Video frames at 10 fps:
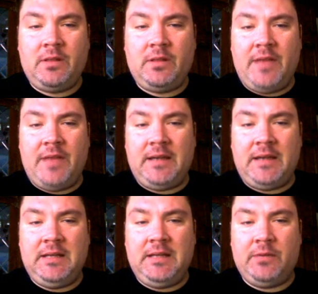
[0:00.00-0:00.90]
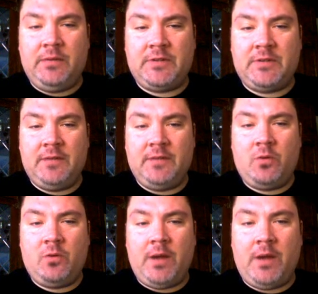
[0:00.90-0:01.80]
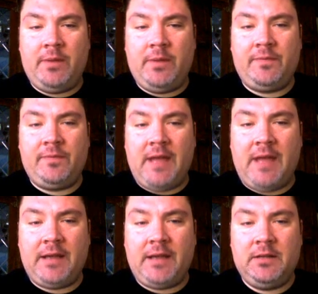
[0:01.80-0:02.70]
that he received quite a bit of flack